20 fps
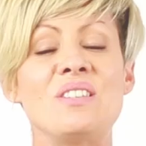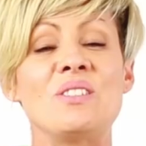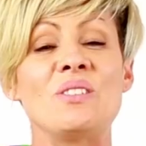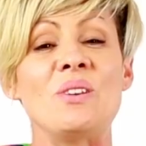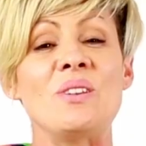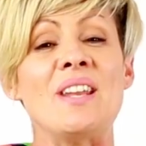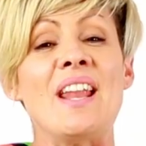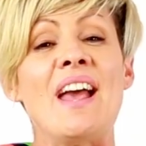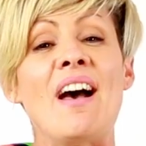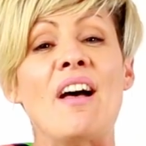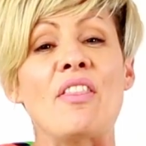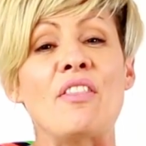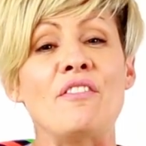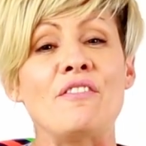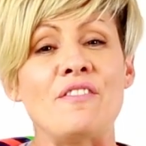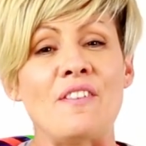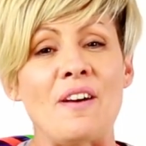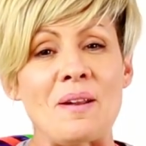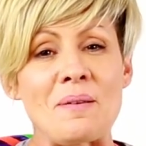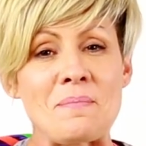So now the
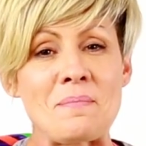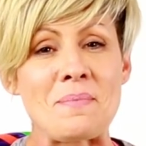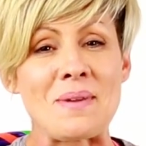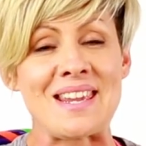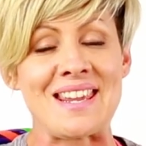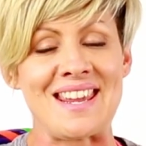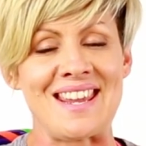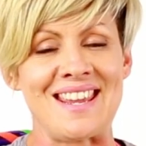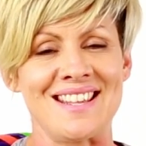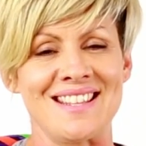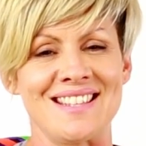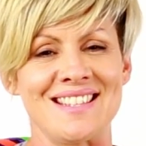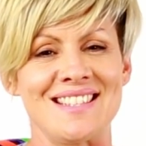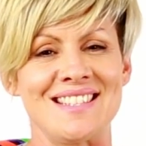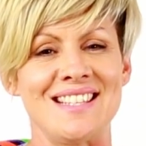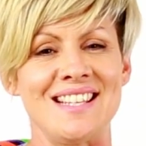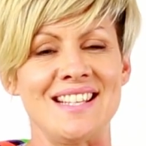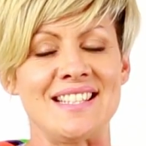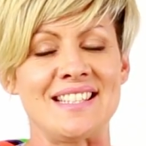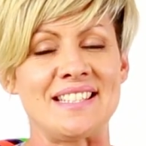fun
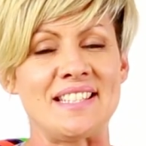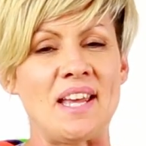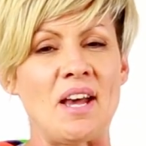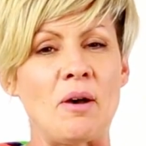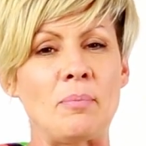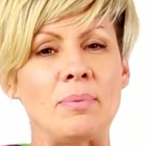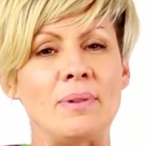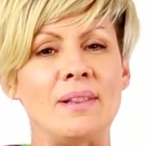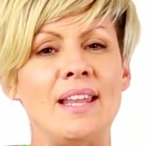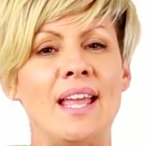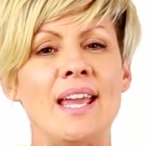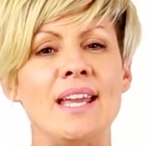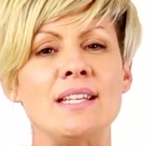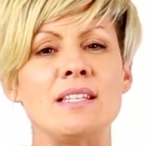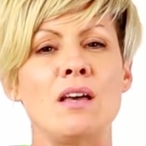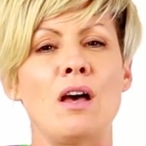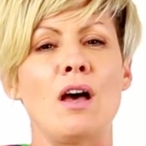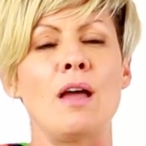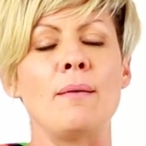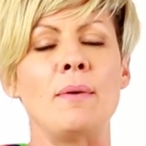begins. It's now
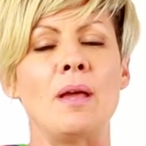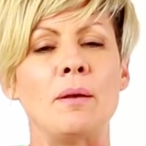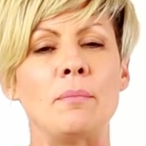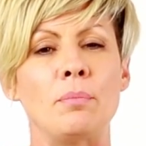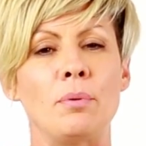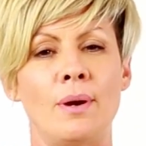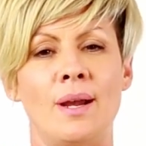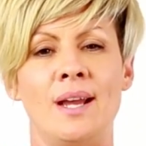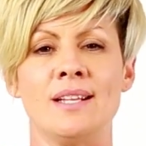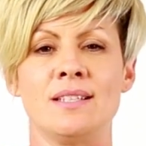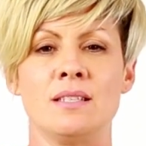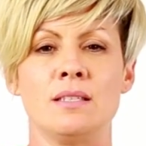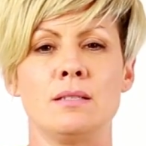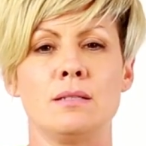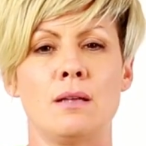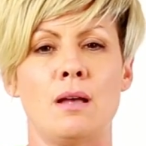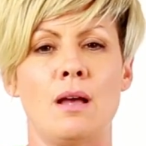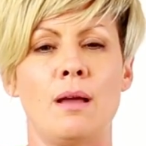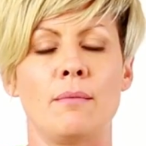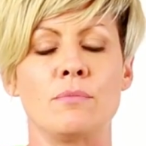playtime and practice
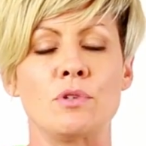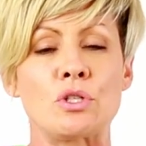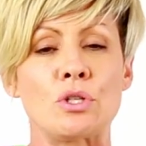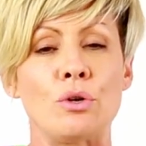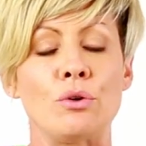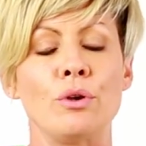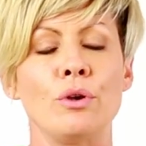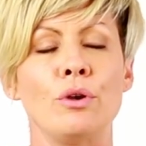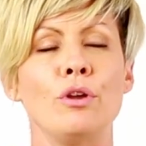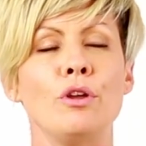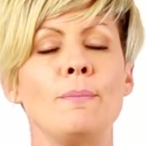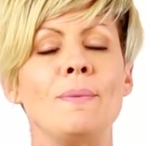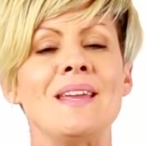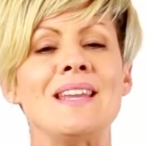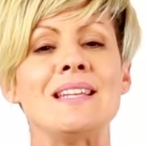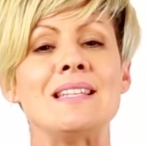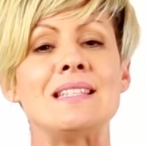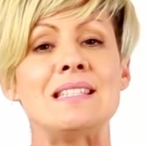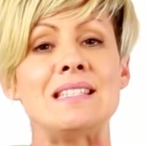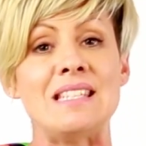time. Shoulder
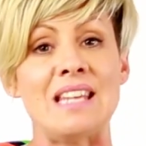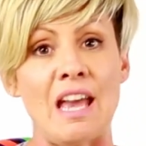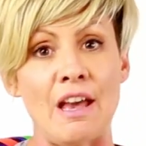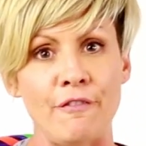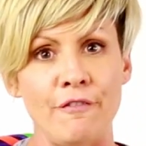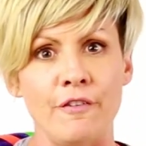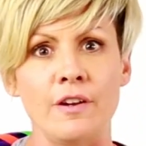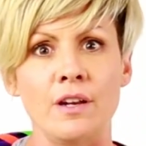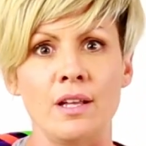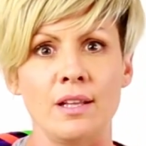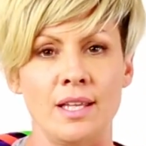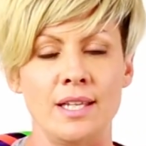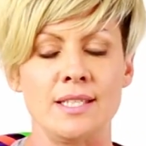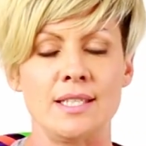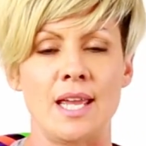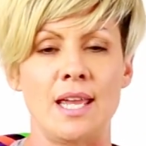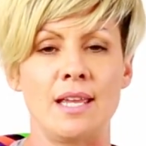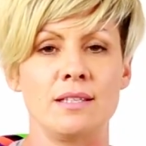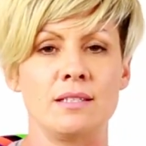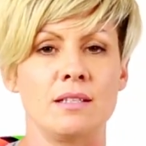hooping definitely
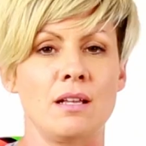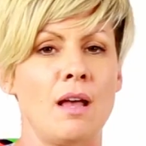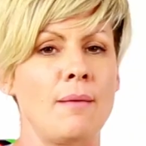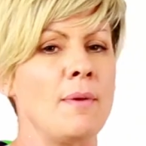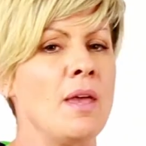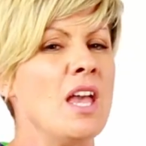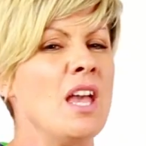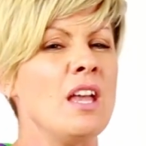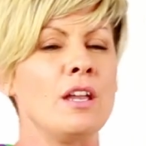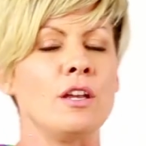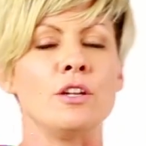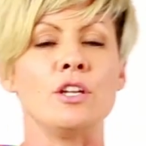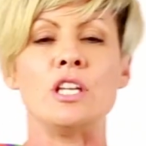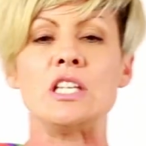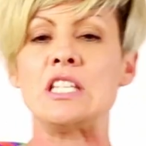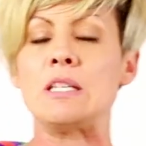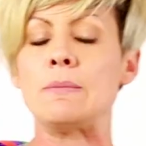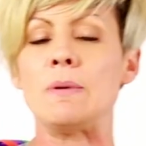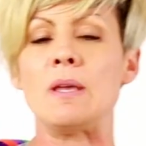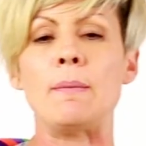takes time. You
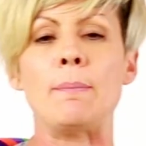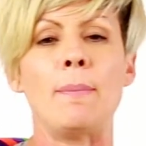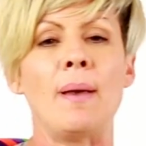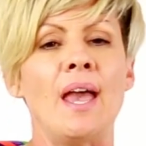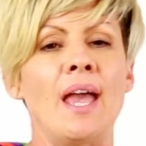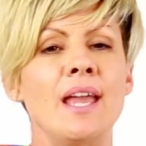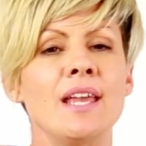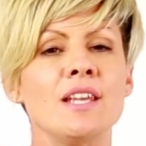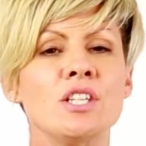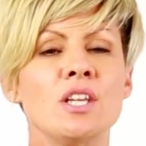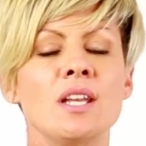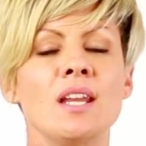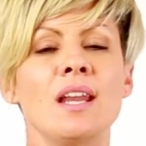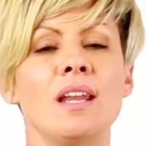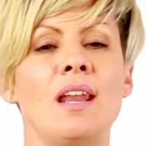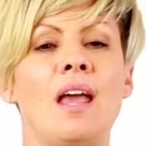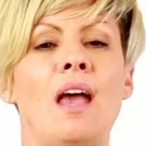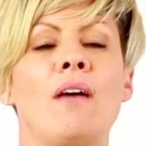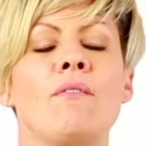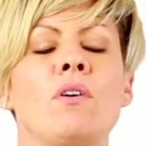need to be patient
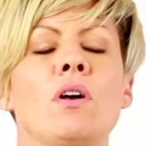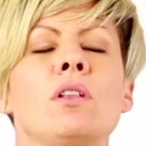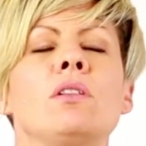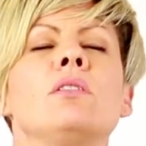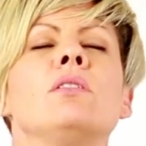and have